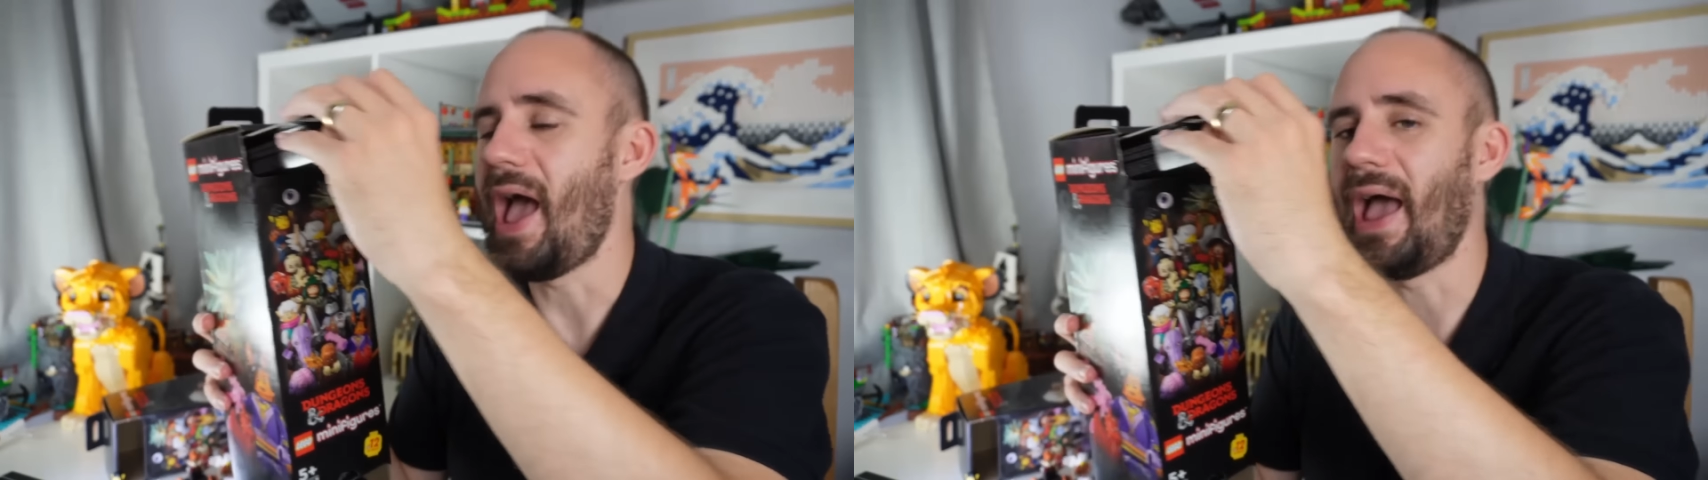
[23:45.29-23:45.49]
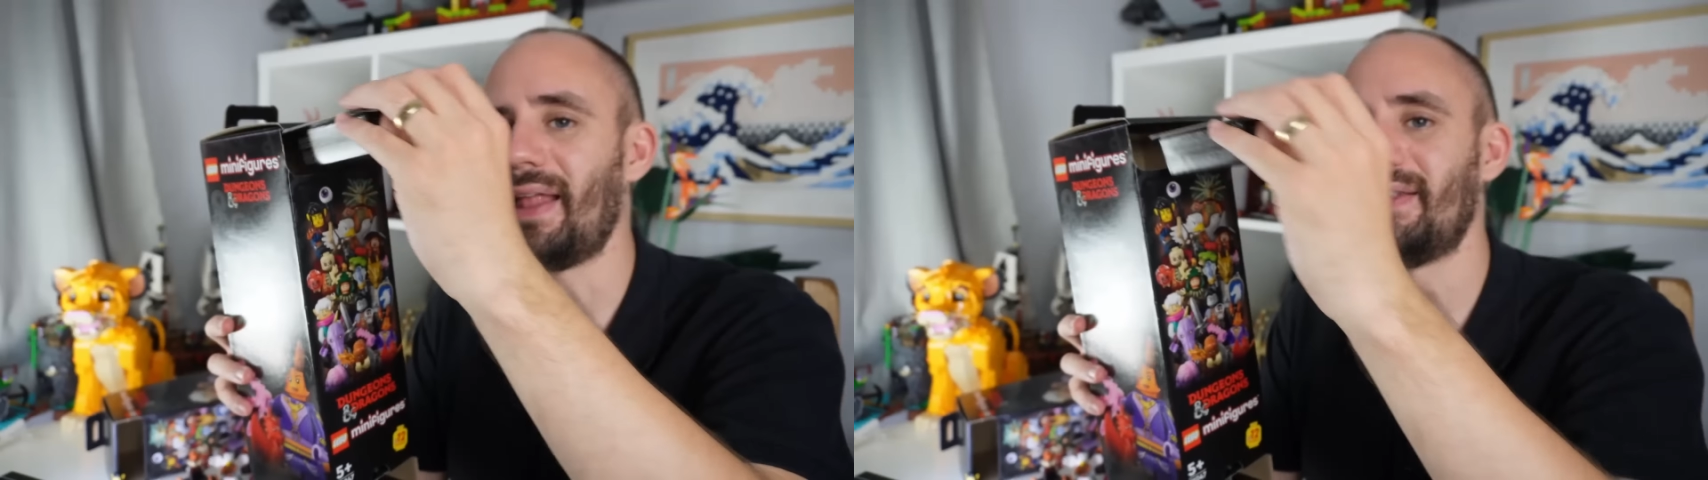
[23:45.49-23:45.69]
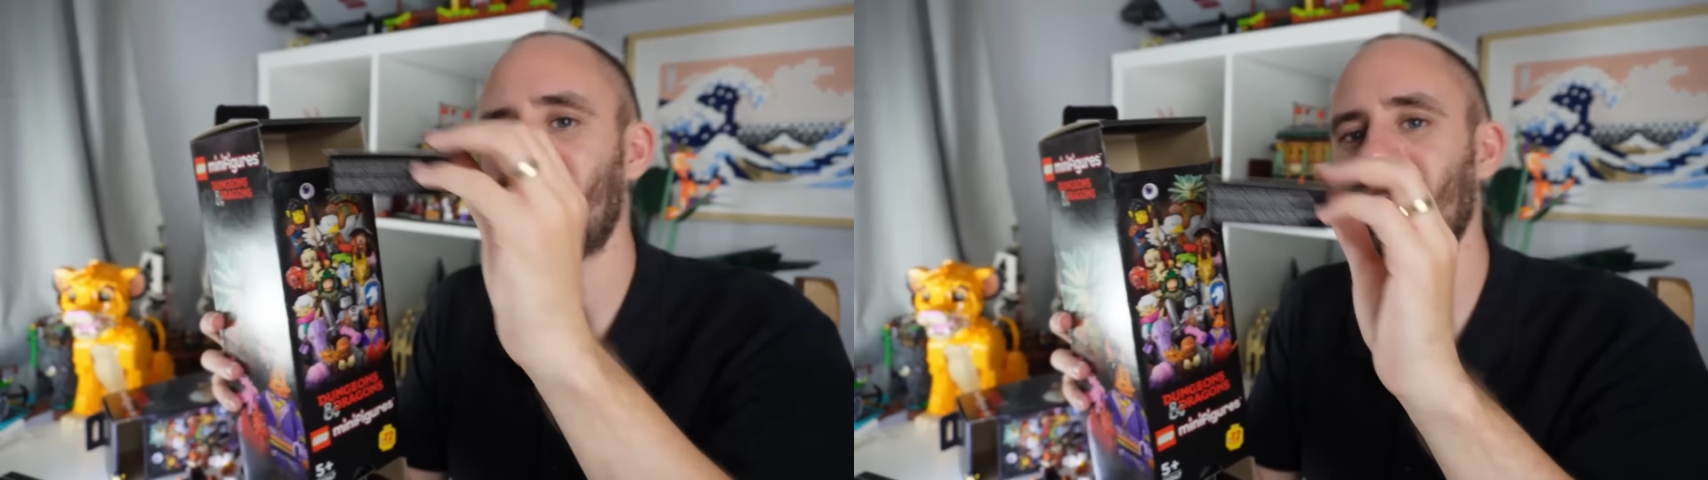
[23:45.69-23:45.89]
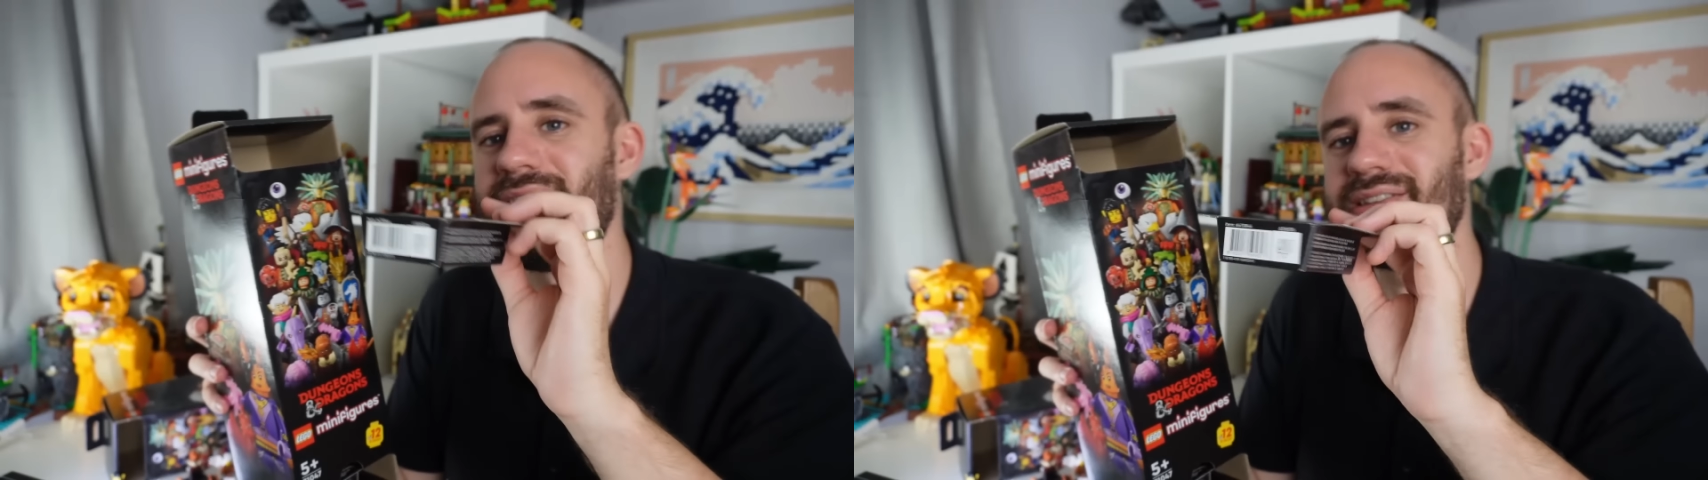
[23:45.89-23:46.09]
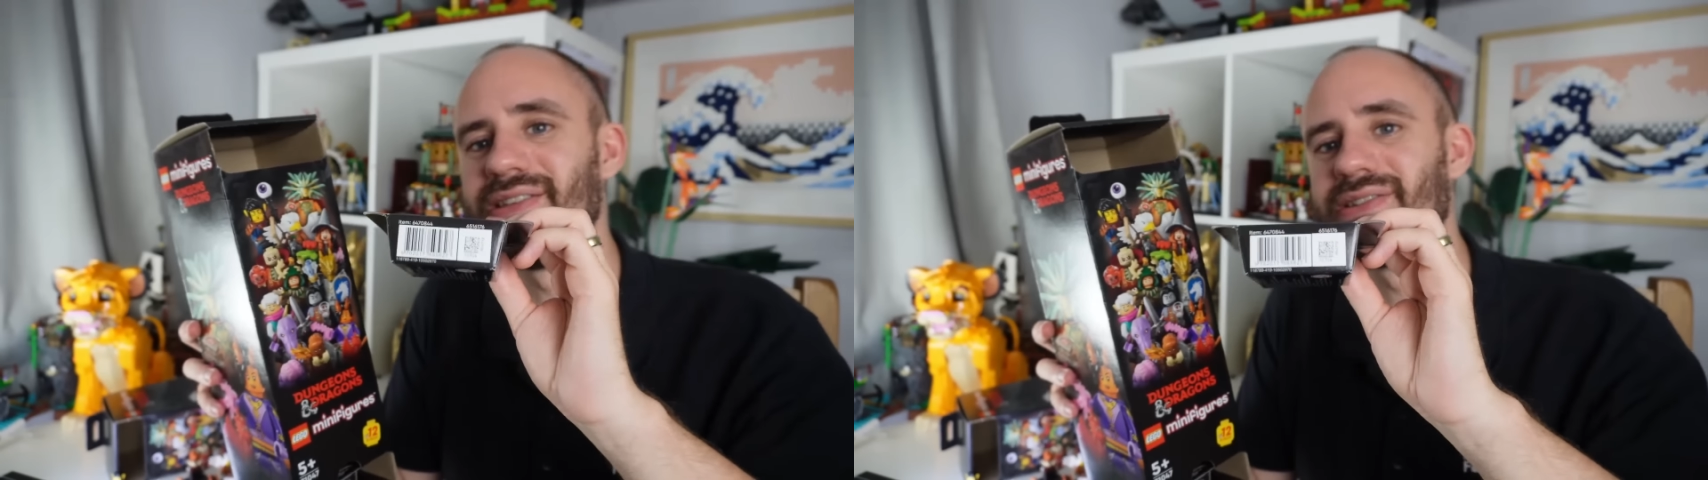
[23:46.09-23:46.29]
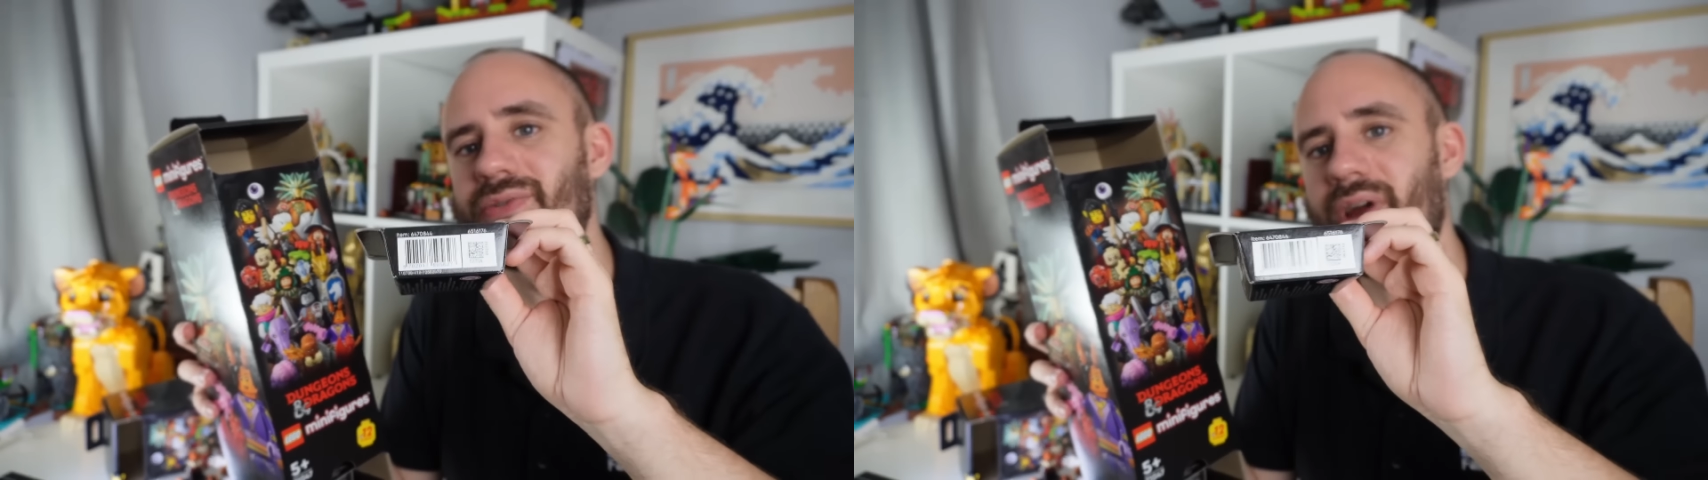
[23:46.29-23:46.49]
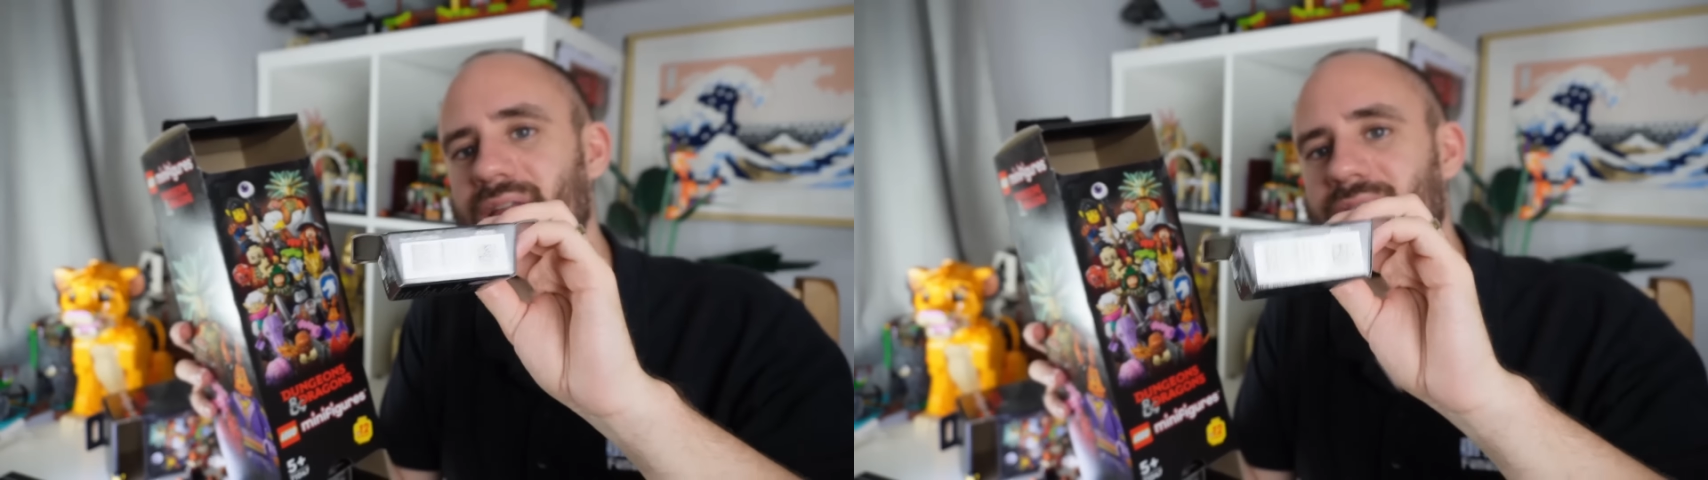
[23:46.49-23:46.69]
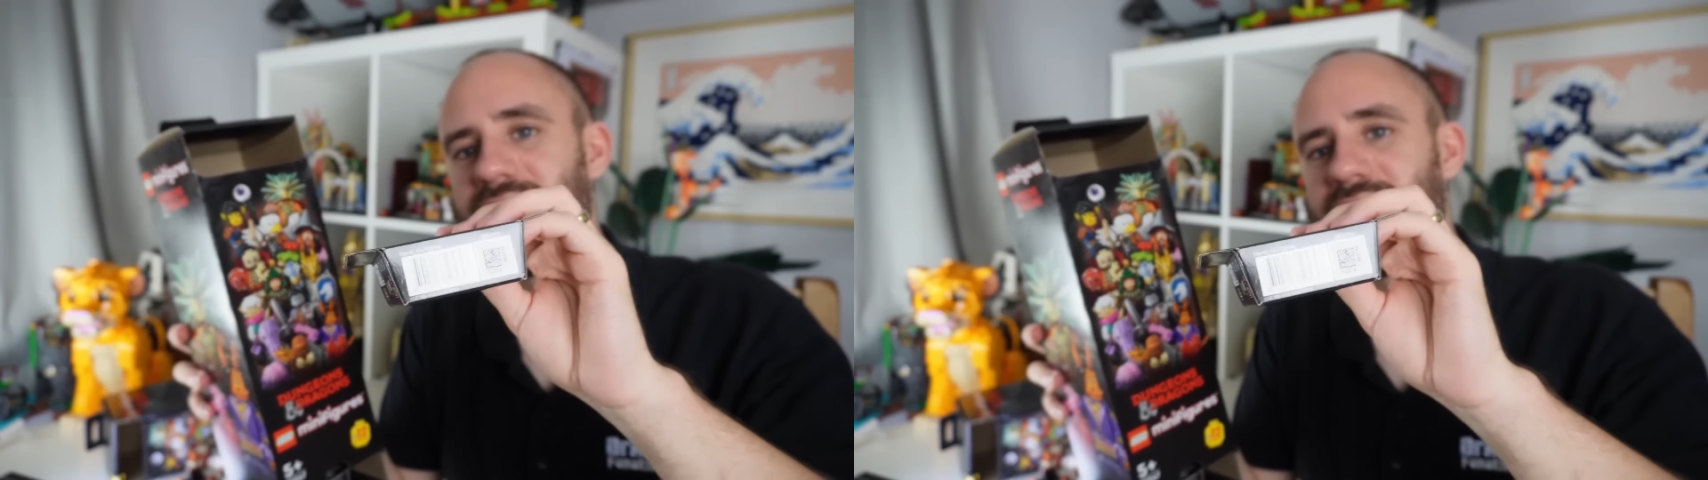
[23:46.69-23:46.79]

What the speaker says: and this is great.